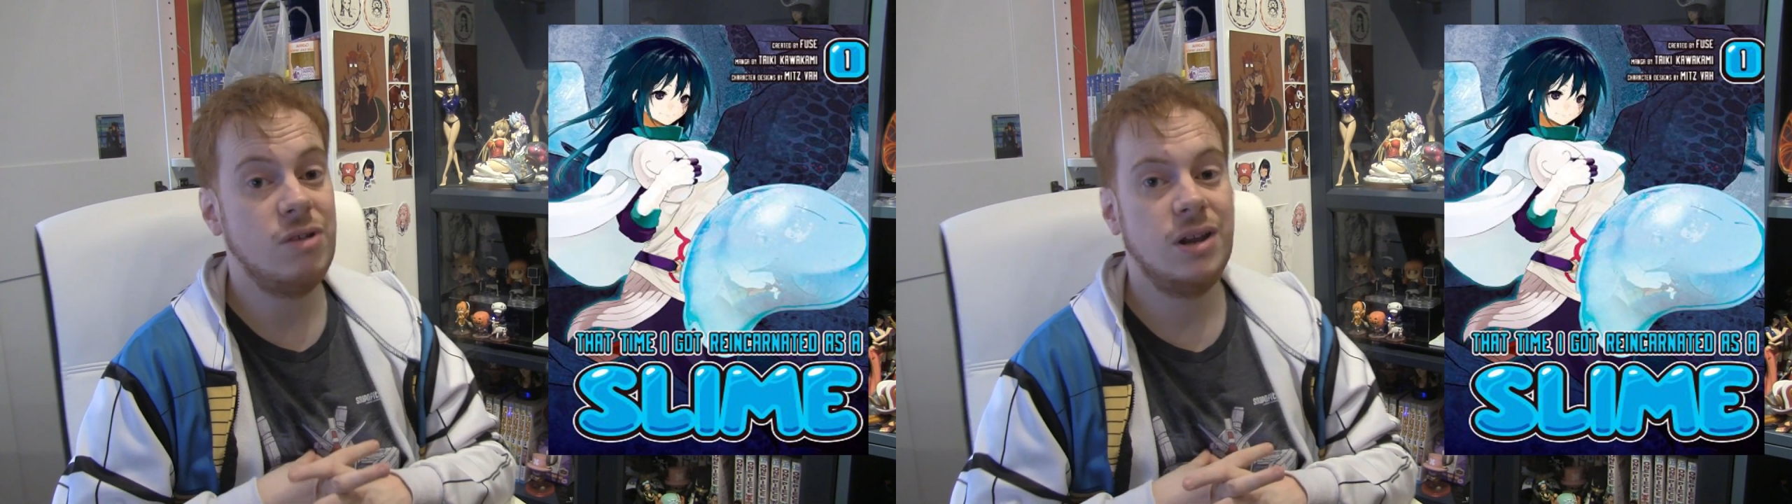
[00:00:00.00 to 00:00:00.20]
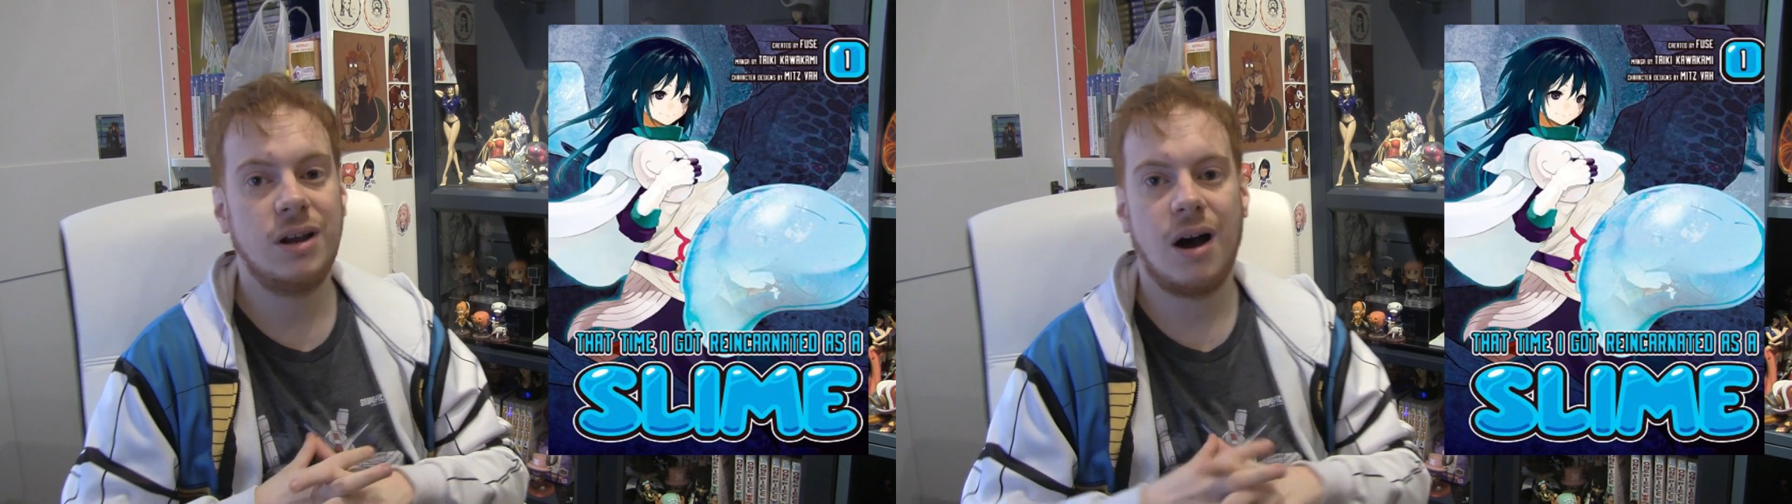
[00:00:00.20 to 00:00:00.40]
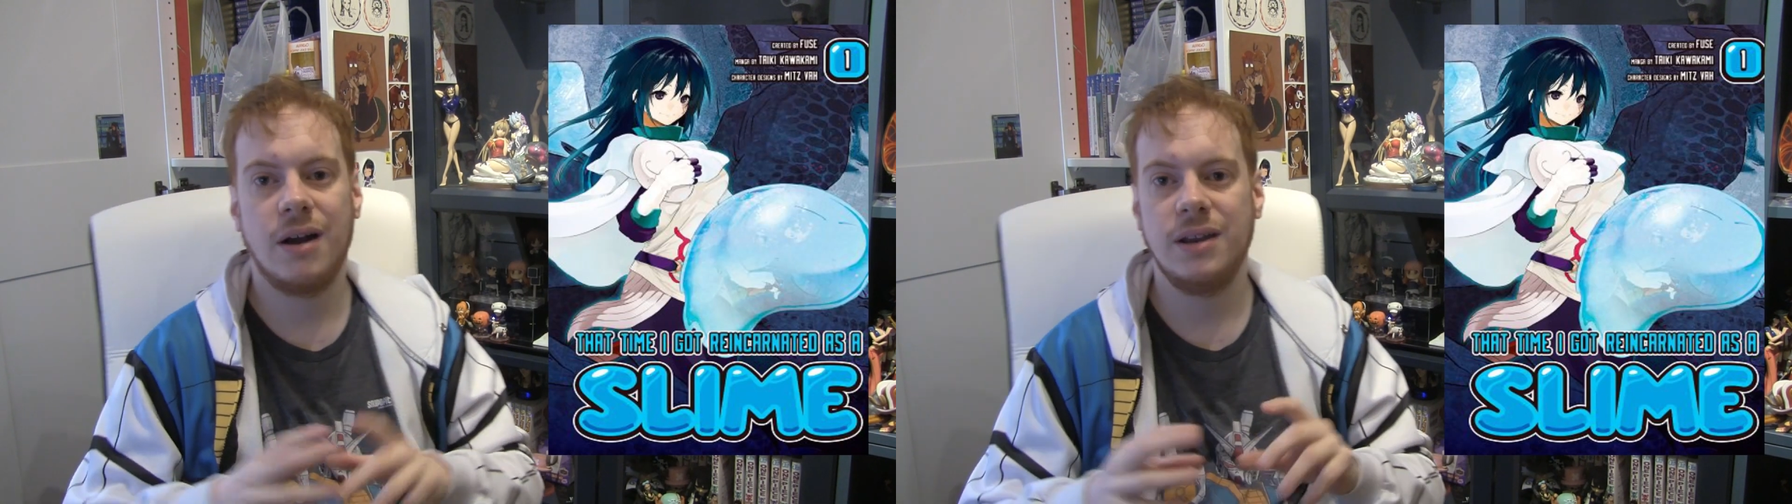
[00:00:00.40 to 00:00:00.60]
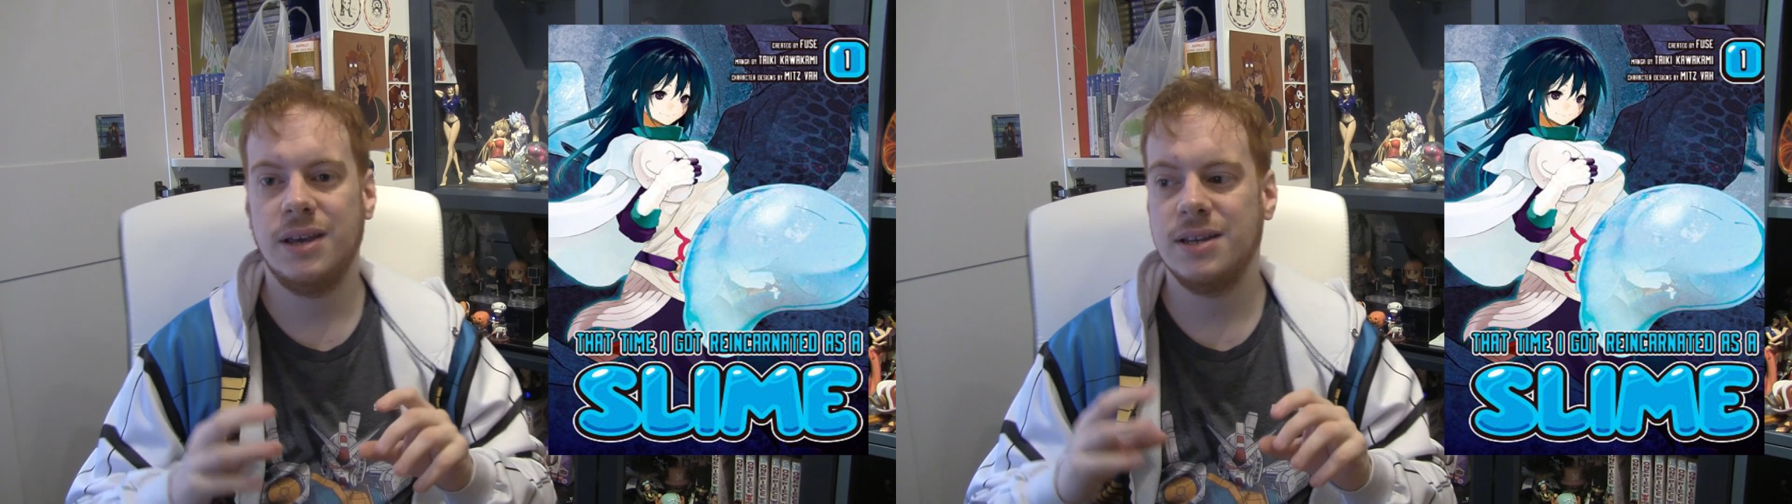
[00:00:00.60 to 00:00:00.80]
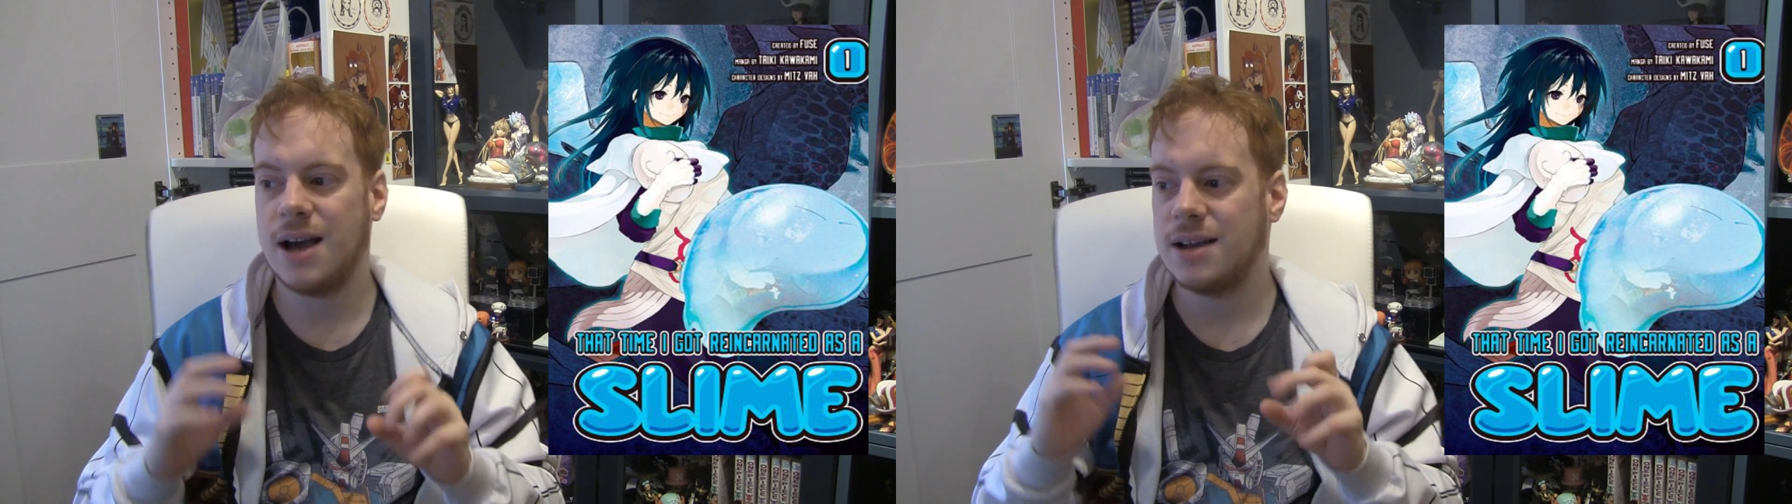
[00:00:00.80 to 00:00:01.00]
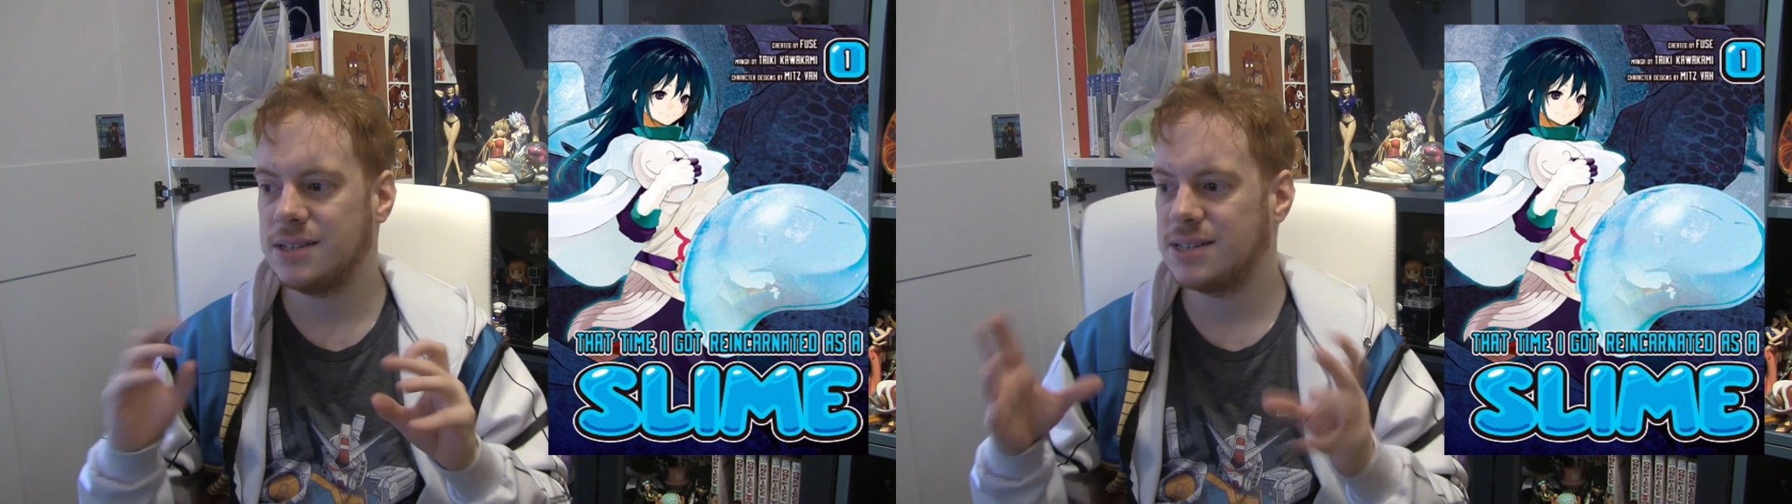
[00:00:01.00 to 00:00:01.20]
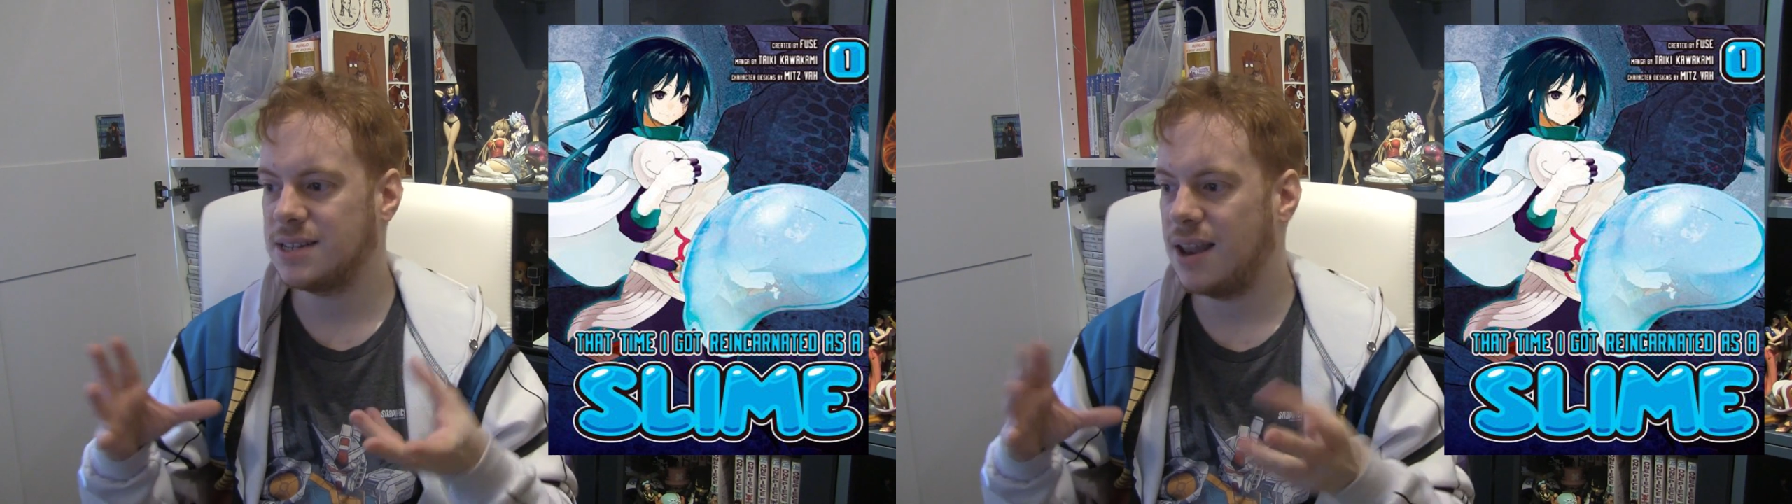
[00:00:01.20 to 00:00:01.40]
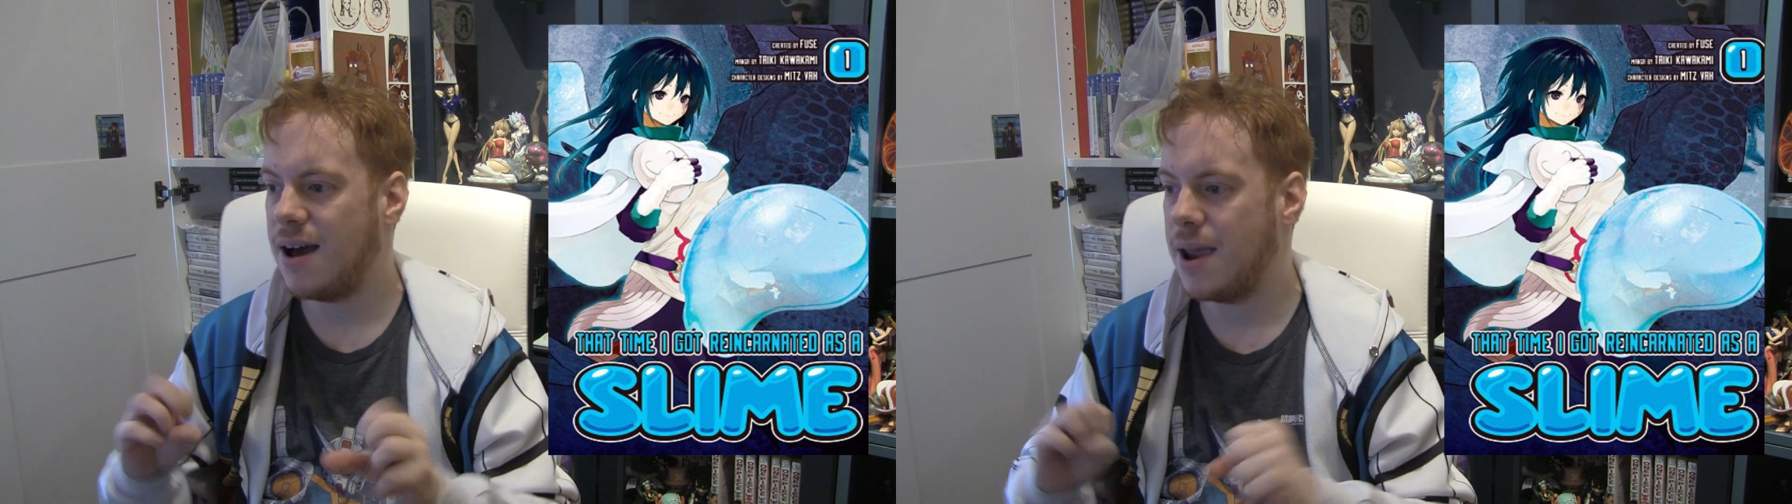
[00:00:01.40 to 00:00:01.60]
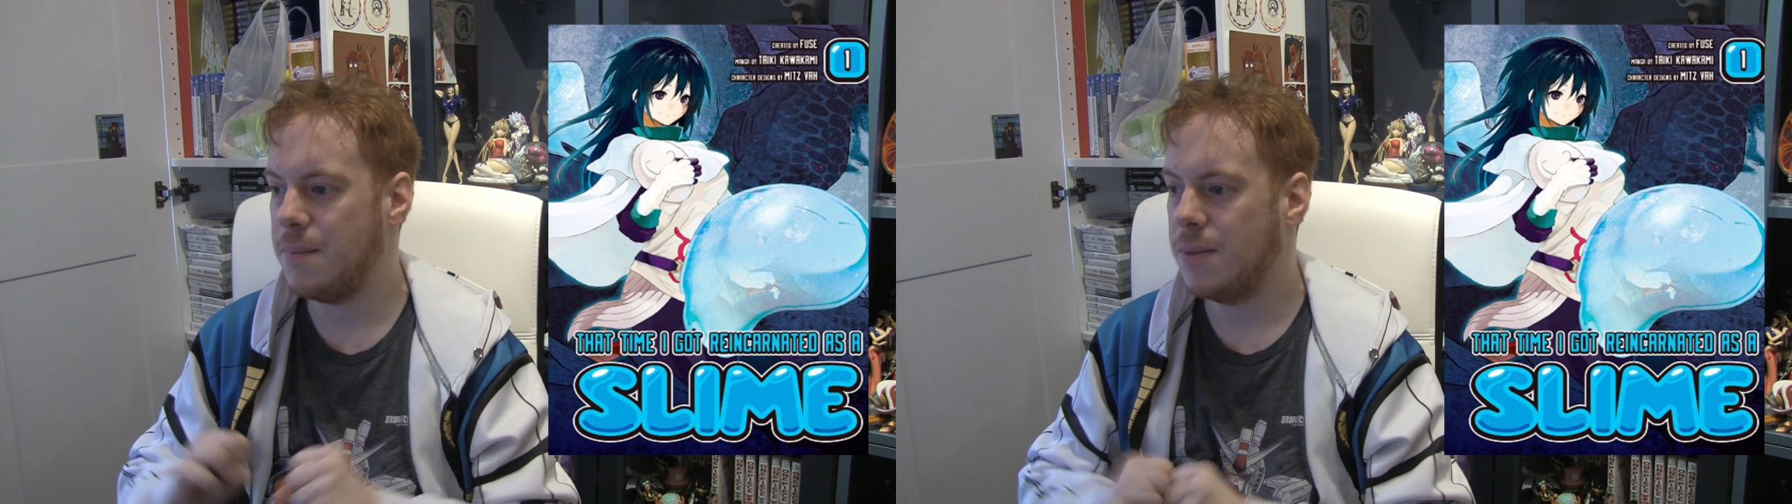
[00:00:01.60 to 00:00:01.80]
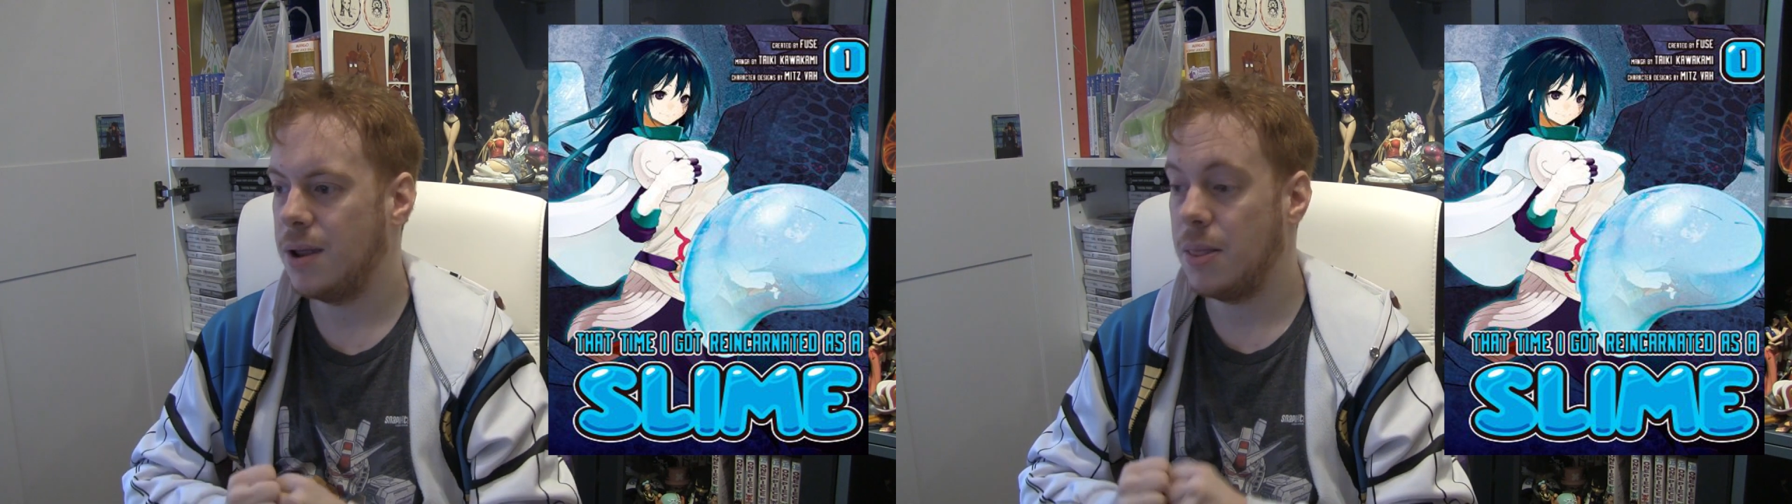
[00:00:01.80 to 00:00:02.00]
Reincarnated as a Slime,